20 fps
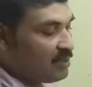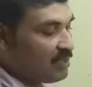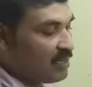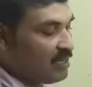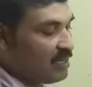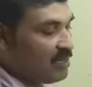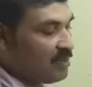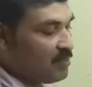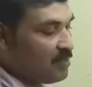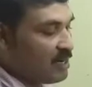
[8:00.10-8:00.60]

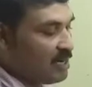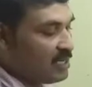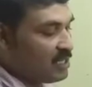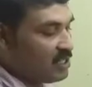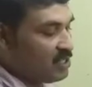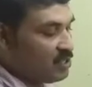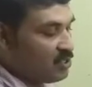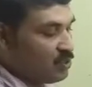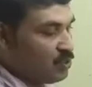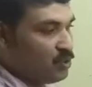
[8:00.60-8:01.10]
3 by
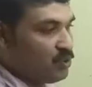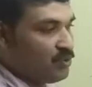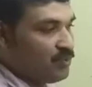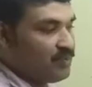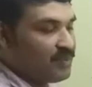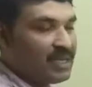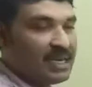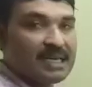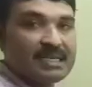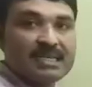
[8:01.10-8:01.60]

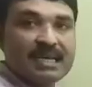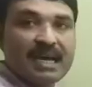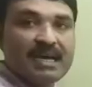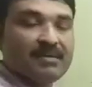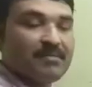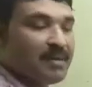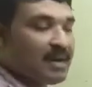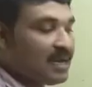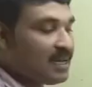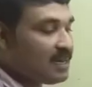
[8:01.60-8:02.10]
2 and
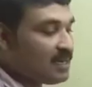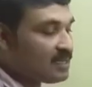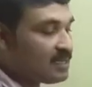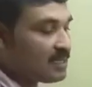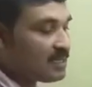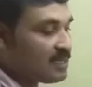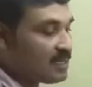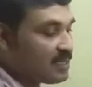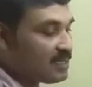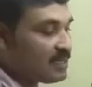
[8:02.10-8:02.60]
sin minus
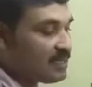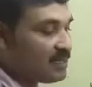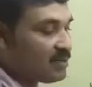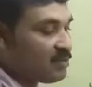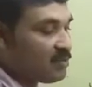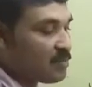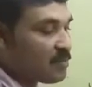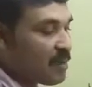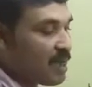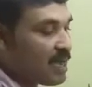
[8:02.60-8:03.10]
60 is equal
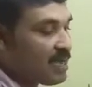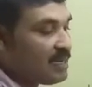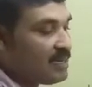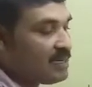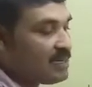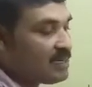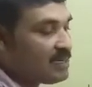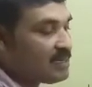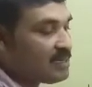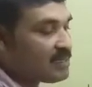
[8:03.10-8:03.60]
to
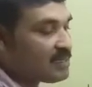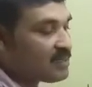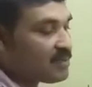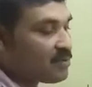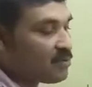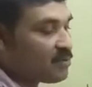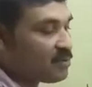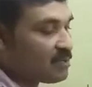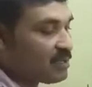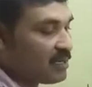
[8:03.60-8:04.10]
minus
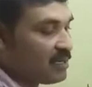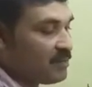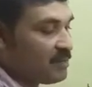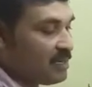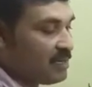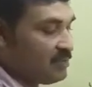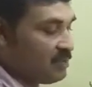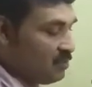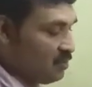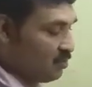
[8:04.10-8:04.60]
root 3
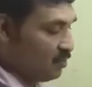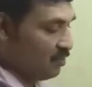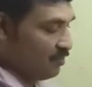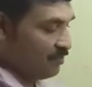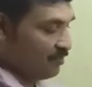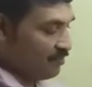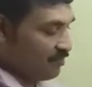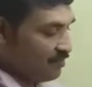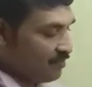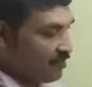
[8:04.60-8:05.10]
by
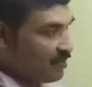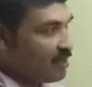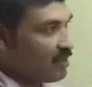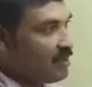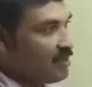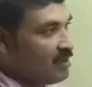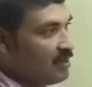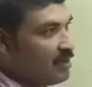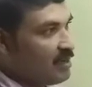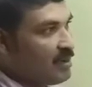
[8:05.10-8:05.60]
2.
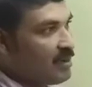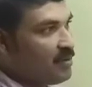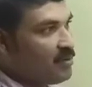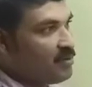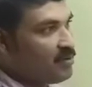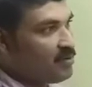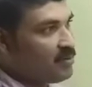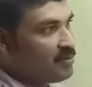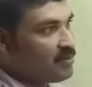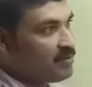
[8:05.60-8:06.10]

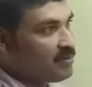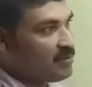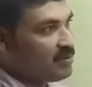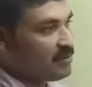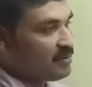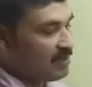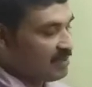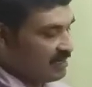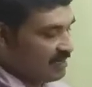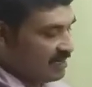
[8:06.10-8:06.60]
Now
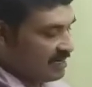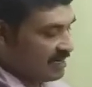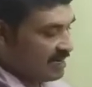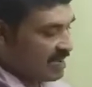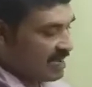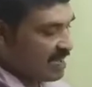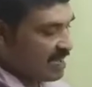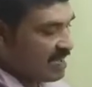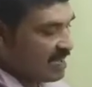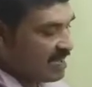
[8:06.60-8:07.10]

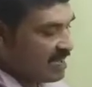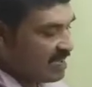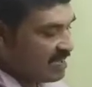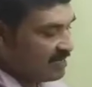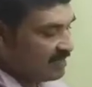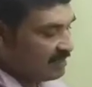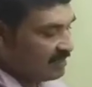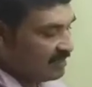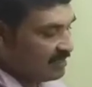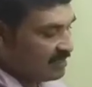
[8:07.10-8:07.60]

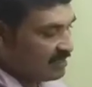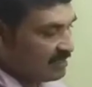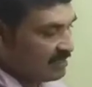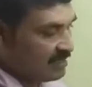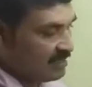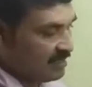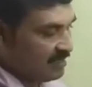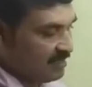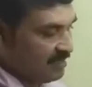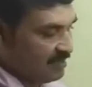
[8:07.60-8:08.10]
tan
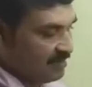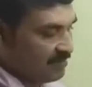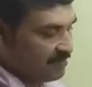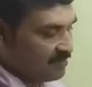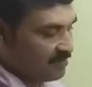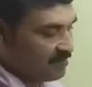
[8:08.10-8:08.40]
60